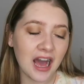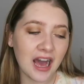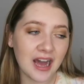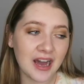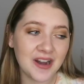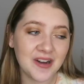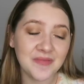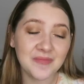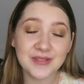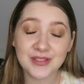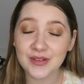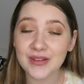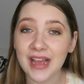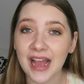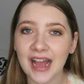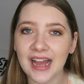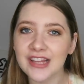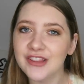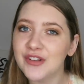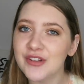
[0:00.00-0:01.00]
Um, so
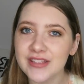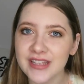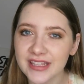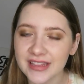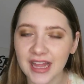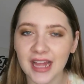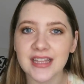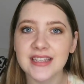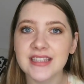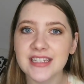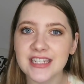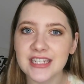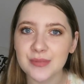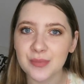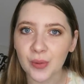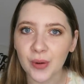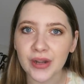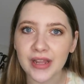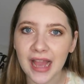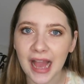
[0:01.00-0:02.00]
yeah, it looks like that scene is
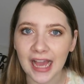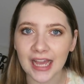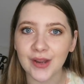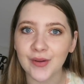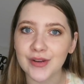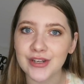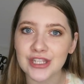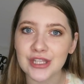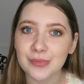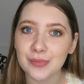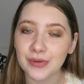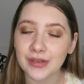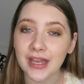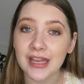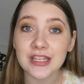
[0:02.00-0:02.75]
pretty accurate to the book